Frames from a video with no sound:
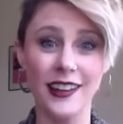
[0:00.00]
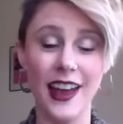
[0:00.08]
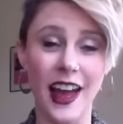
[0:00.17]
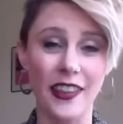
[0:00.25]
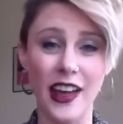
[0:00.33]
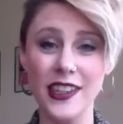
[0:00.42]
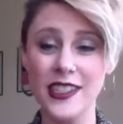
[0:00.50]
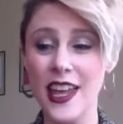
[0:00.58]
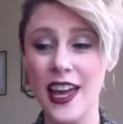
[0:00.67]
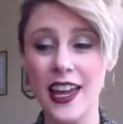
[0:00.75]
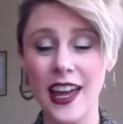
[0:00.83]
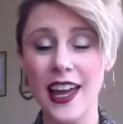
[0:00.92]
That's
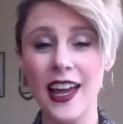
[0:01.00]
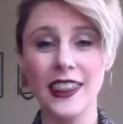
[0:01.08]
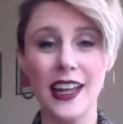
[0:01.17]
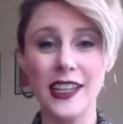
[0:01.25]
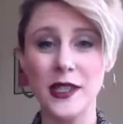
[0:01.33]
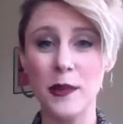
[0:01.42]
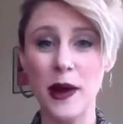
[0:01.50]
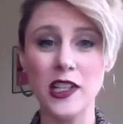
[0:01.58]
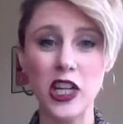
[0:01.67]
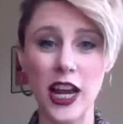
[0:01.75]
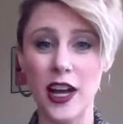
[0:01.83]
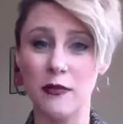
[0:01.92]
my
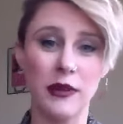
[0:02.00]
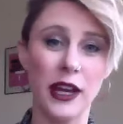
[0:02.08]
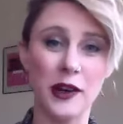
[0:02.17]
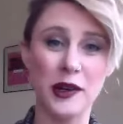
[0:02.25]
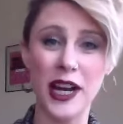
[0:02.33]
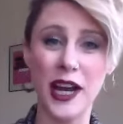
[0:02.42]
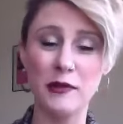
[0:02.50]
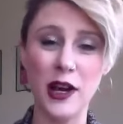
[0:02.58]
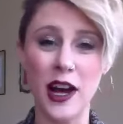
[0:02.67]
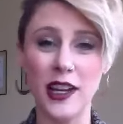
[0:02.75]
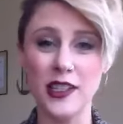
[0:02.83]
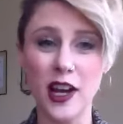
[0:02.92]
jam. Like when I'm
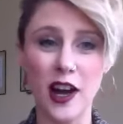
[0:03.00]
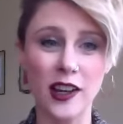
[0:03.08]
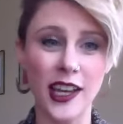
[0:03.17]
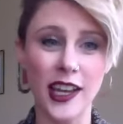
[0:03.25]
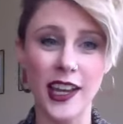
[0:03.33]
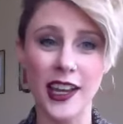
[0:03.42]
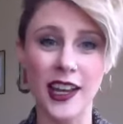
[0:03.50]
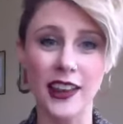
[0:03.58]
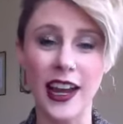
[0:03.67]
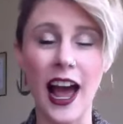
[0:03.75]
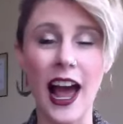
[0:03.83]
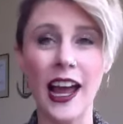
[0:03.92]
not talking,
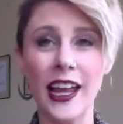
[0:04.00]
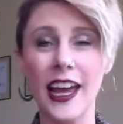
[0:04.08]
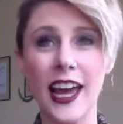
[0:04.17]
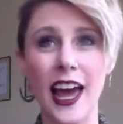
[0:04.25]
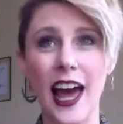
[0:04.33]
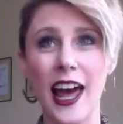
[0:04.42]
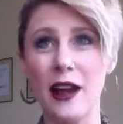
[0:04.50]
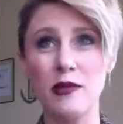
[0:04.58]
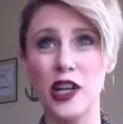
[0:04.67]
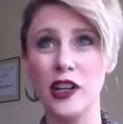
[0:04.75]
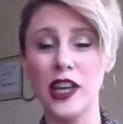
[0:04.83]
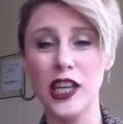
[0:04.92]
like and I'm
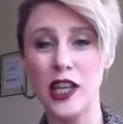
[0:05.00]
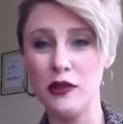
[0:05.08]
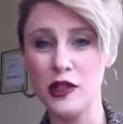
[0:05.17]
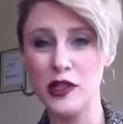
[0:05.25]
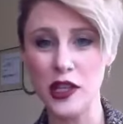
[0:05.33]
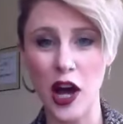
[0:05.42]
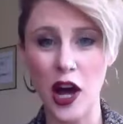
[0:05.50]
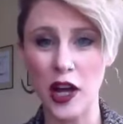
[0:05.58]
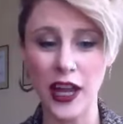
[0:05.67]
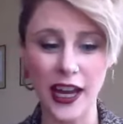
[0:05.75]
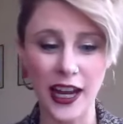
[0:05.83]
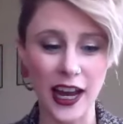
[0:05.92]
sure like you saw
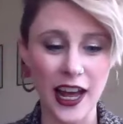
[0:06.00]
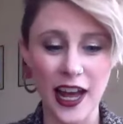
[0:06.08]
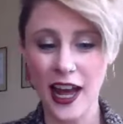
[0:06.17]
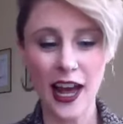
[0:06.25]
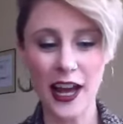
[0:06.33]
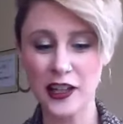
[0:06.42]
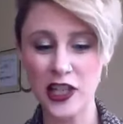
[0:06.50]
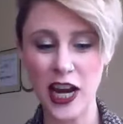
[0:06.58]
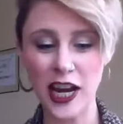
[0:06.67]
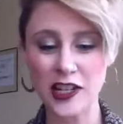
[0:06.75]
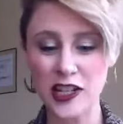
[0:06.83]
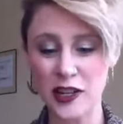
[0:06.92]
like a
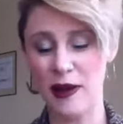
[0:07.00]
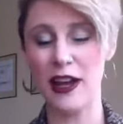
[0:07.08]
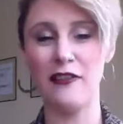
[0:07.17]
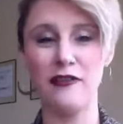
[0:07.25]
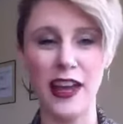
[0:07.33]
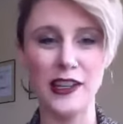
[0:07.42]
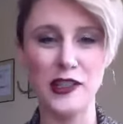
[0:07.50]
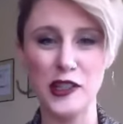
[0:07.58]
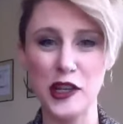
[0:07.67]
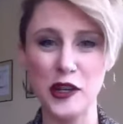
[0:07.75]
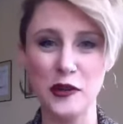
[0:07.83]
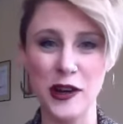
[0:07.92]
change in my face
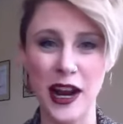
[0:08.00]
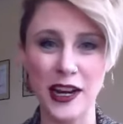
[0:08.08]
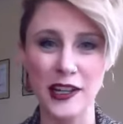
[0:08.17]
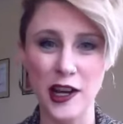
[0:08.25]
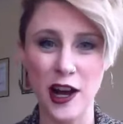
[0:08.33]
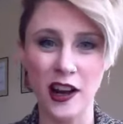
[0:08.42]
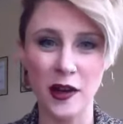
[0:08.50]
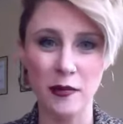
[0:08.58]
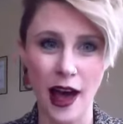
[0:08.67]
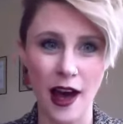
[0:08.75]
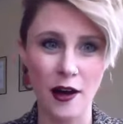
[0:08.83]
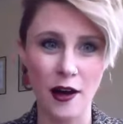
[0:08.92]
too, when I talk
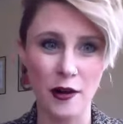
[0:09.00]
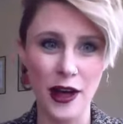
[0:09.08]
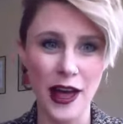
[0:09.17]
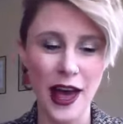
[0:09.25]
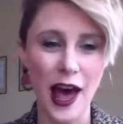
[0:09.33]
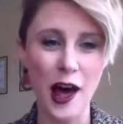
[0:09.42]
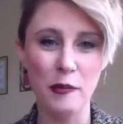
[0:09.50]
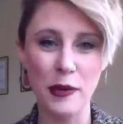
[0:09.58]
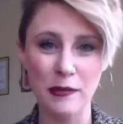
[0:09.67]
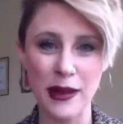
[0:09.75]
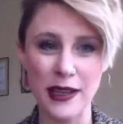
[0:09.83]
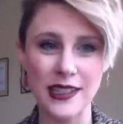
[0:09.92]
about
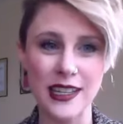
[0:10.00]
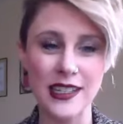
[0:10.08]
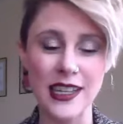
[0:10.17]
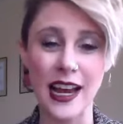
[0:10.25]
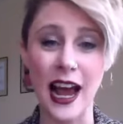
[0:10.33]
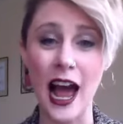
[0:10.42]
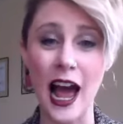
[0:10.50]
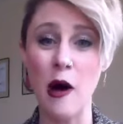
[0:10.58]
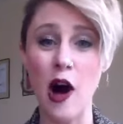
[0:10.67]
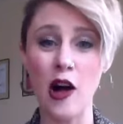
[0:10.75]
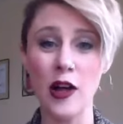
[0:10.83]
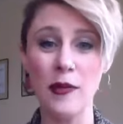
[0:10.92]
helping businesses. Like I'm
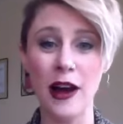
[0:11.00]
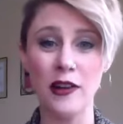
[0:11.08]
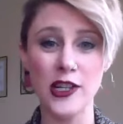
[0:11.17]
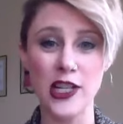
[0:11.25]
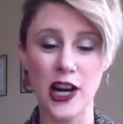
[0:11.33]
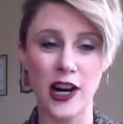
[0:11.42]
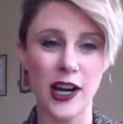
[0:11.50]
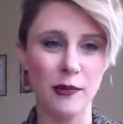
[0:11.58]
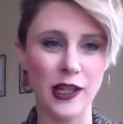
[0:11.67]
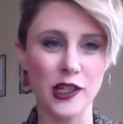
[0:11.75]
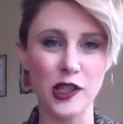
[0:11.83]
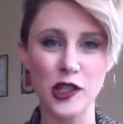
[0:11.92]
all about sharing
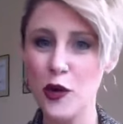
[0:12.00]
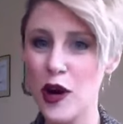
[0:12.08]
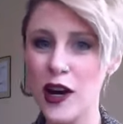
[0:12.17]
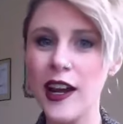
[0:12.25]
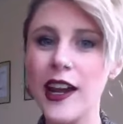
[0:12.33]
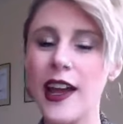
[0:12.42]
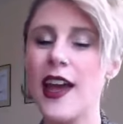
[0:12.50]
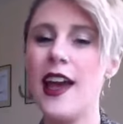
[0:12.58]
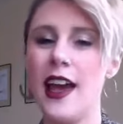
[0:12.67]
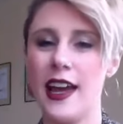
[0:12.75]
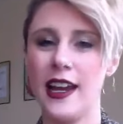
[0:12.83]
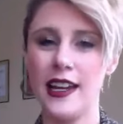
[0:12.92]
my story
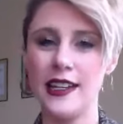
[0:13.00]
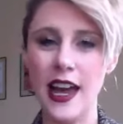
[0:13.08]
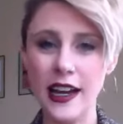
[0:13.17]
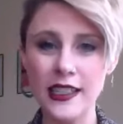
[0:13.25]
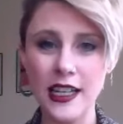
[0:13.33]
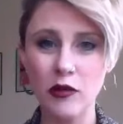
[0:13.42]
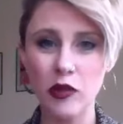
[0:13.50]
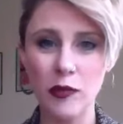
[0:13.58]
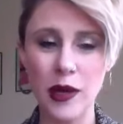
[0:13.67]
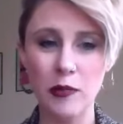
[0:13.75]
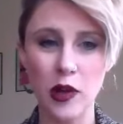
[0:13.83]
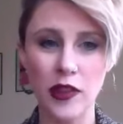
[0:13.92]
and connecting with
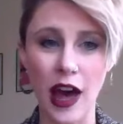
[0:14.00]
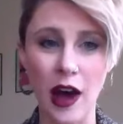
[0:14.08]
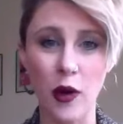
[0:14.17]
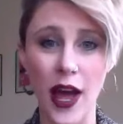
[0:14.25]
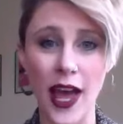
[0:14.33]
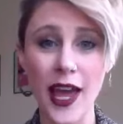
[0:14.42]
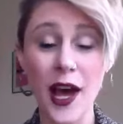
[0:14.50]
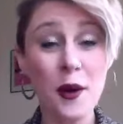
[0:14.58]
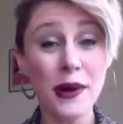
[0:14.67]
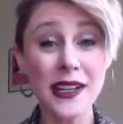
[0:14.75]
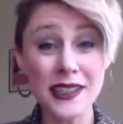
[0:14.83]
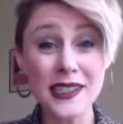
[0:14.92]
people that way,
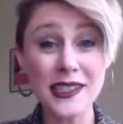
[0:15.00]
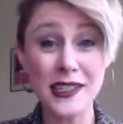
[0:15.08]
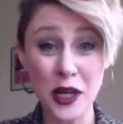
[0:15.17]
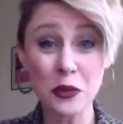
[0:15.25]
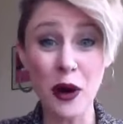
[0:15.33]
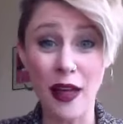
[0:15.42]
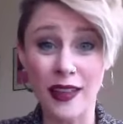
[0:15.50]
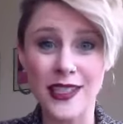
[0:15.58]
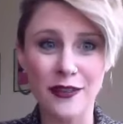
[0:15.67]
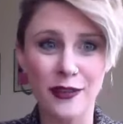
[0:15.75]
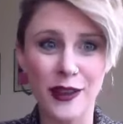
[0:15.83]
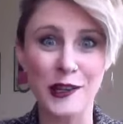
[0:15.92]
but it's still
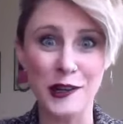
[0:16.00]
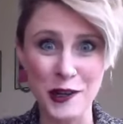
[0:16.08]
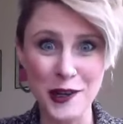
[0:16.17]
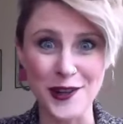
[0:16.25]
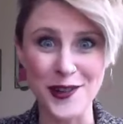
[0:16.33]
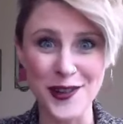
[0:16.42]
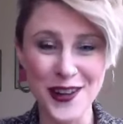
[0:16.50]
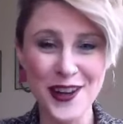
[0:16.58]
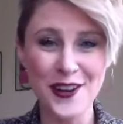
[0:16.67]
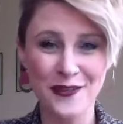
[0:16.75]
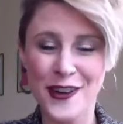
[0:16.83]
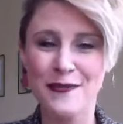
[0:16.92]
relatively new
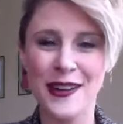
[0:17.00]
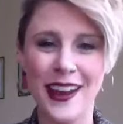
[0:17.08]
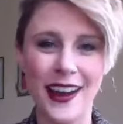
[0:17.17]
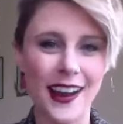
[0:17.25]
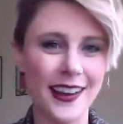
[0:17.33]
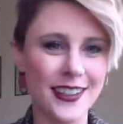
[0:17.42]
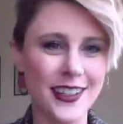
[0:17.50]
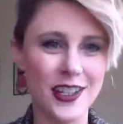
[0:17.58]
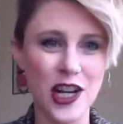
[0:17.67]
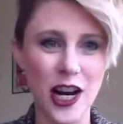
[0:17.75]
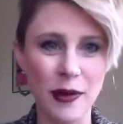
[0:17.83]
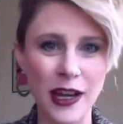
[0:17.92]
for me to
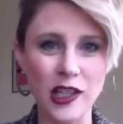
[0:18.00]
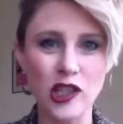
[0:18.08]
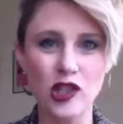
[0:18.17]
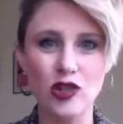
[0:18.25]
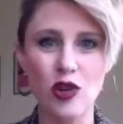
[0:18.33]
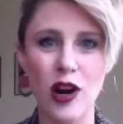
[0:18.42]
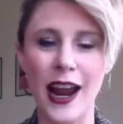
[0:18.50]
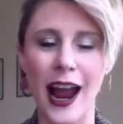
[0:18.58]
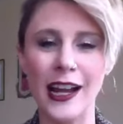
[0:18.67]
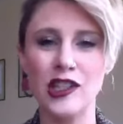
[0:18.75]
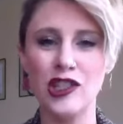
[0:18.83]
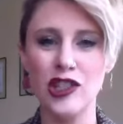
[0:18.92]
share my story.
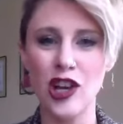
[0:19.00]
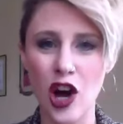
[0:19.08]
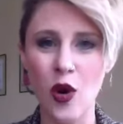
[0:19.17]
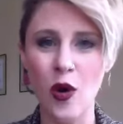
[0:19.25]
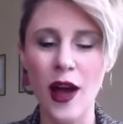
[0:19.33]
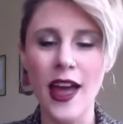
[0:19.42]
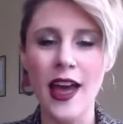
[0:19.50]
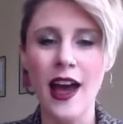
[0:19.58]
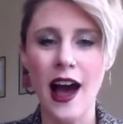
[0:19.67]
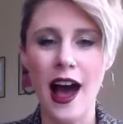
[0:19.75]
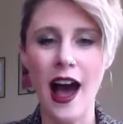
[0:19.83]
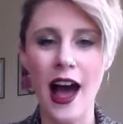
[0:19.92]
And so
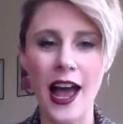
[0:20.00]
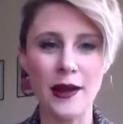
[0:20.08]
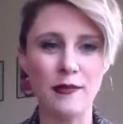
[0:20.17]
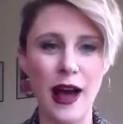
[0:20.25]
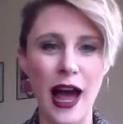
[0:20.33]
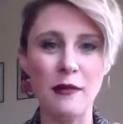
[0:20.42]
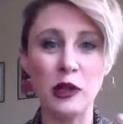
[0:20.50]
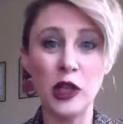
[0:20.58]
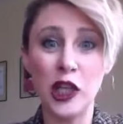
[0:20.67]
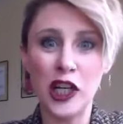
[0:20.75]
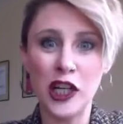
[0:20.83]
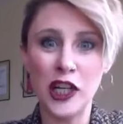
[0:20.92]
I'm
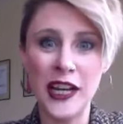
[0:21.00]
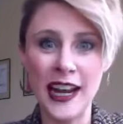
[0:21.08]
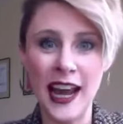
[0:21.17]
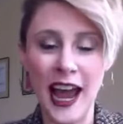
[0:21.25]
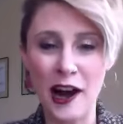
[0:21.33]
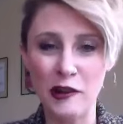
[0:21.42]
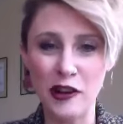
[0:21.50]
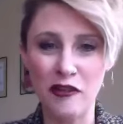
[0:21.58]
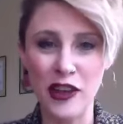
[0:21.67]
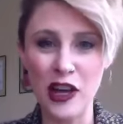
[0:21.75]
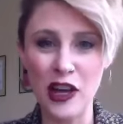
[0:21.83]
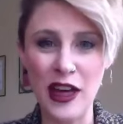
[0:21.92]
learning how to
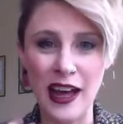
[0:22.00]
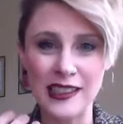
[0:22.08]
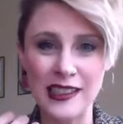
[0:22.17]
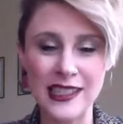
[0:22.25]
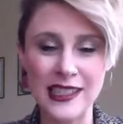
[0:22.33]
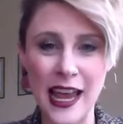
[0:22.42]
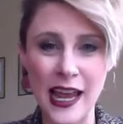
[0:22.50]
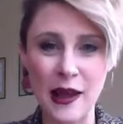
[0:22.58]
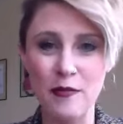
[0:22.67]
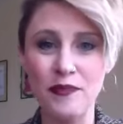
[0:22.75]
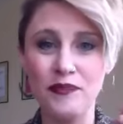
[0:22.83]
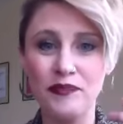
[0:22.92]
feel that
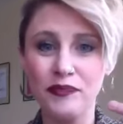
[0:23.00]
same